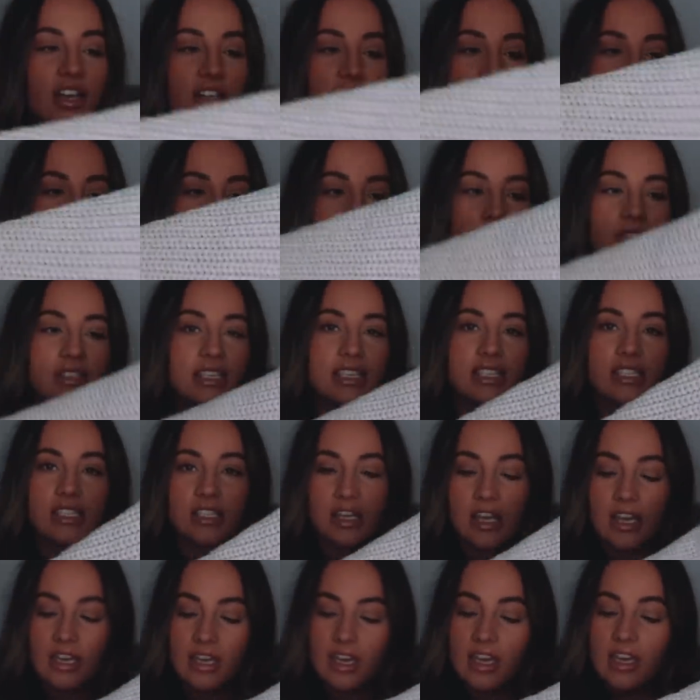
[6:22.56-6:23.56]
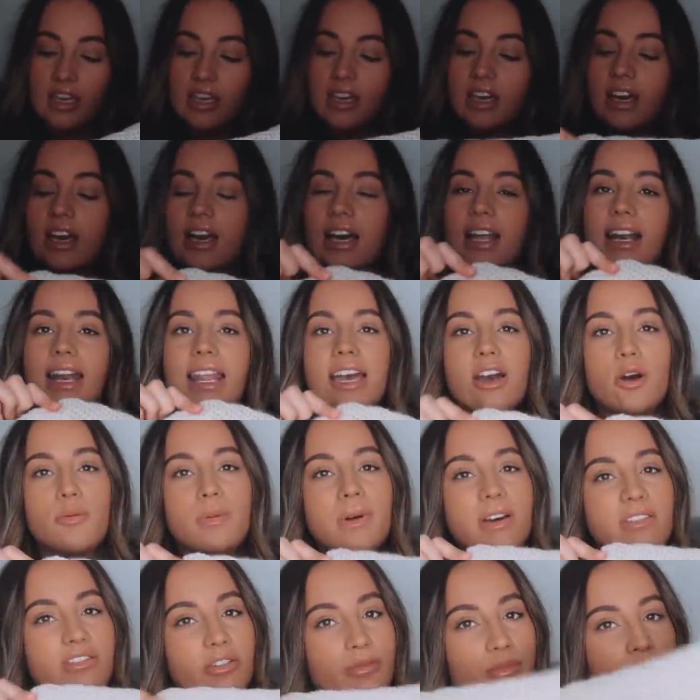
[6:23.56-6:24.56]
kind of goes into like a little
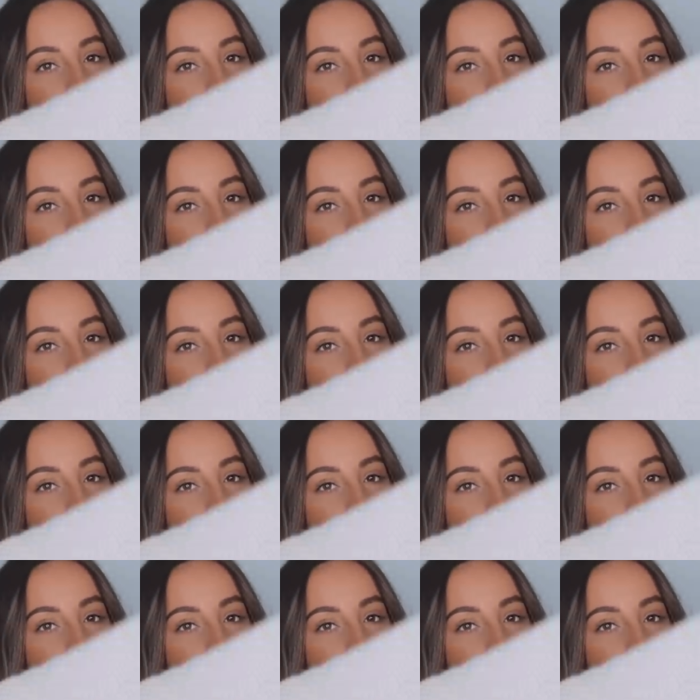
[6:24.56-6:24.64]
bit of a